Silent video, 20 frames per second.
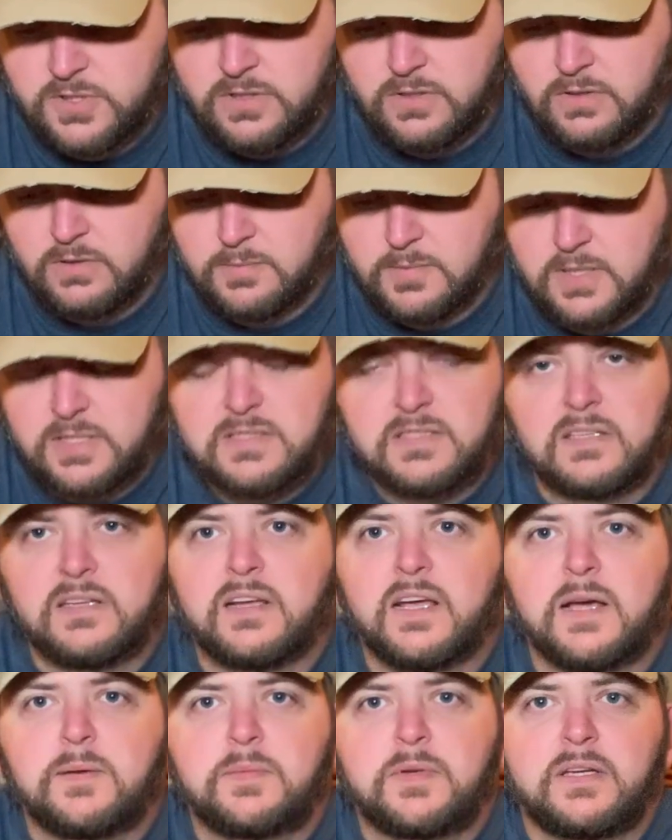though. I'm not seeing
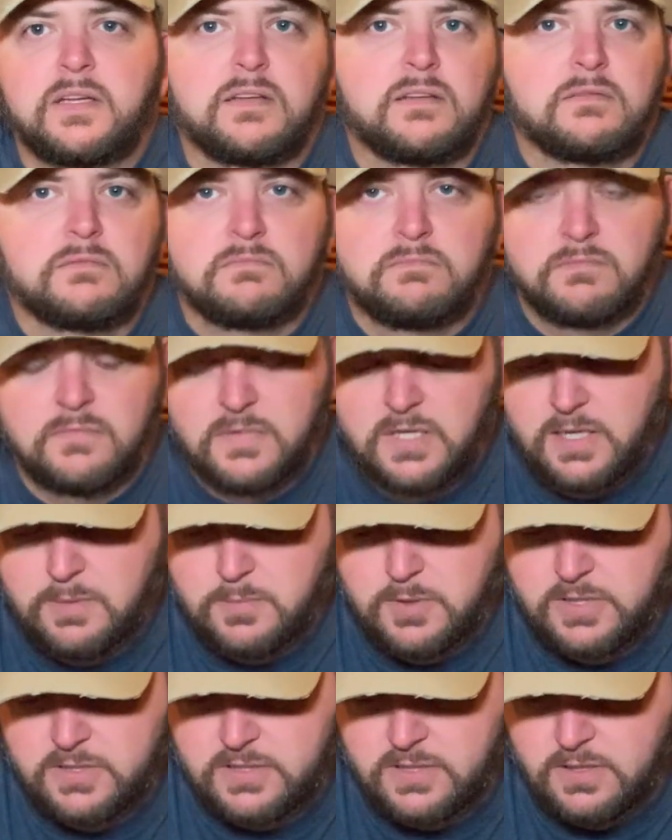how
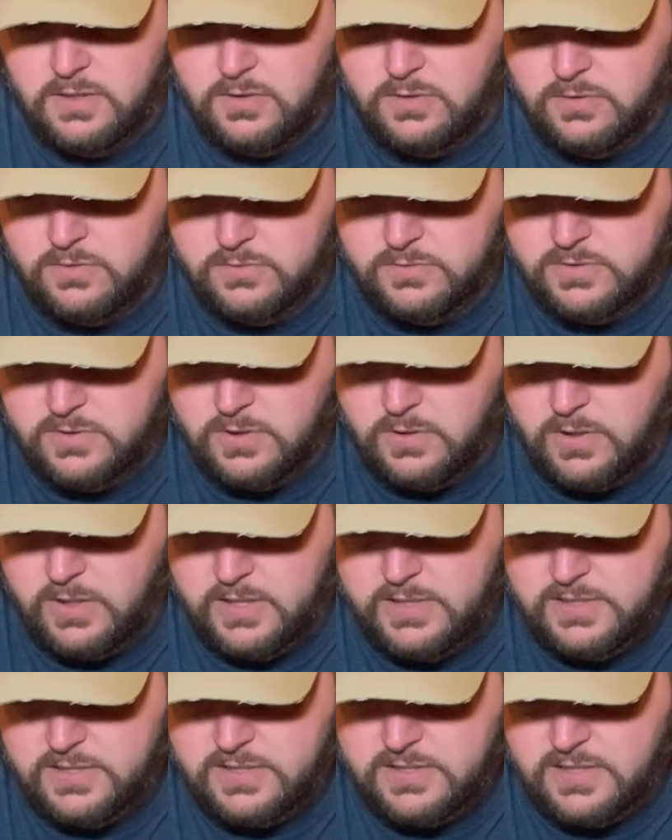much it holds. So
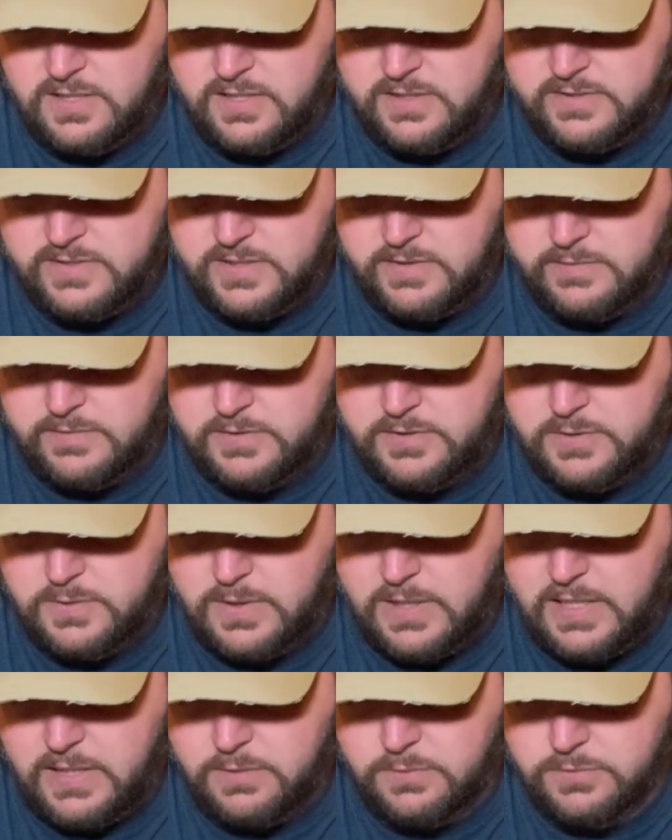it just says 72
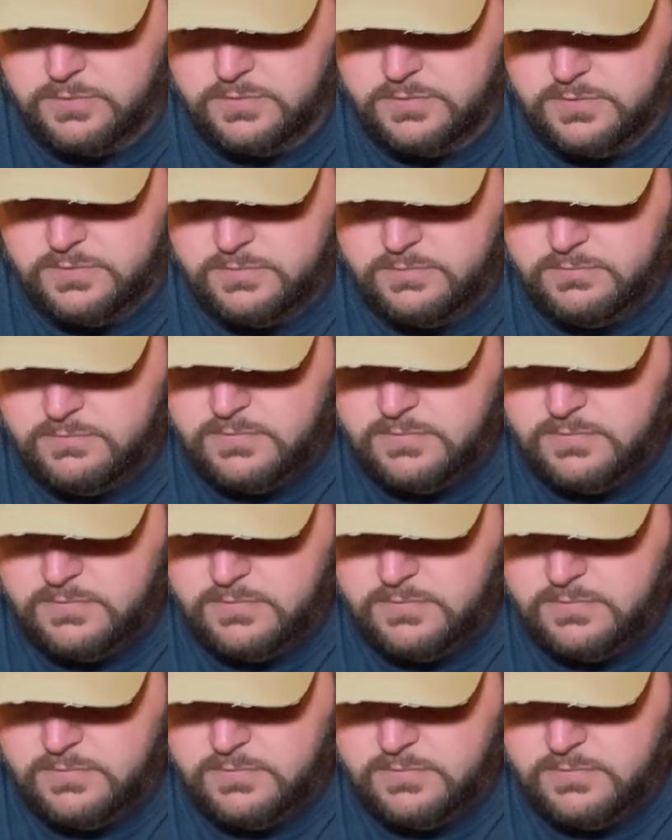hours